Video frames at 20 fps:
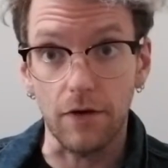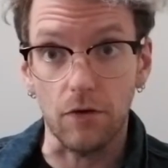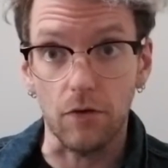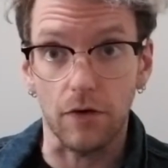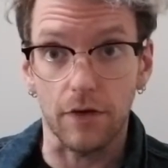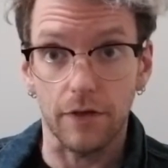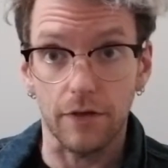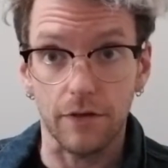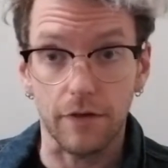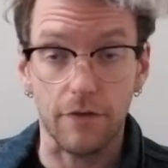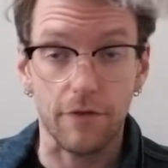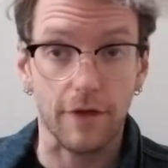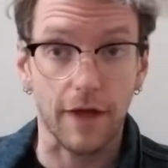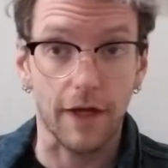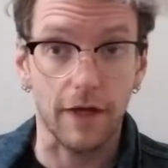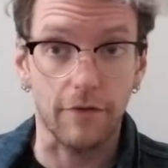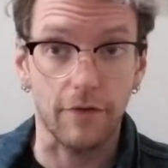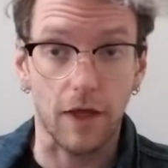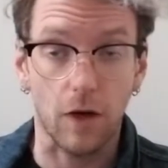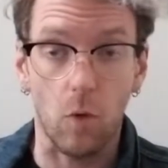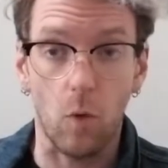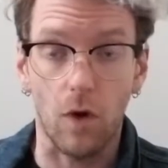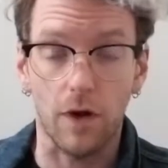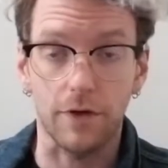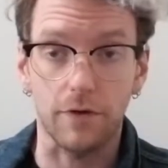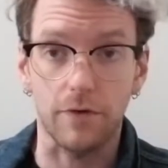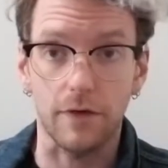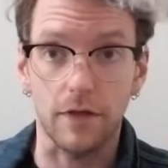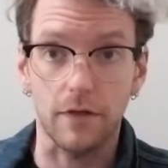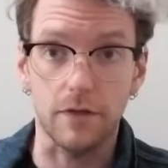or you just kind of like
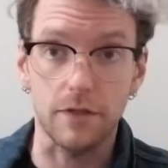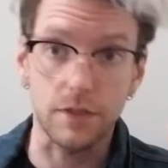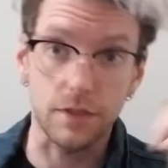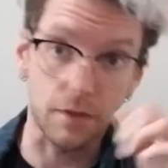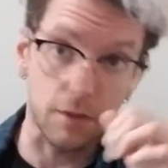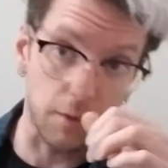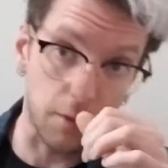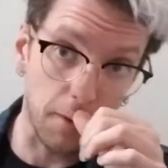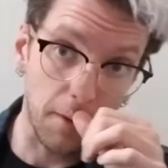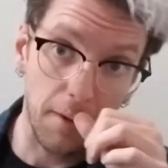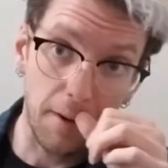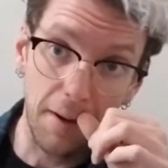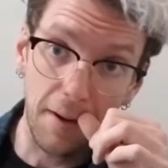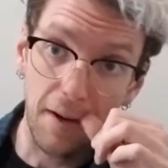wandered into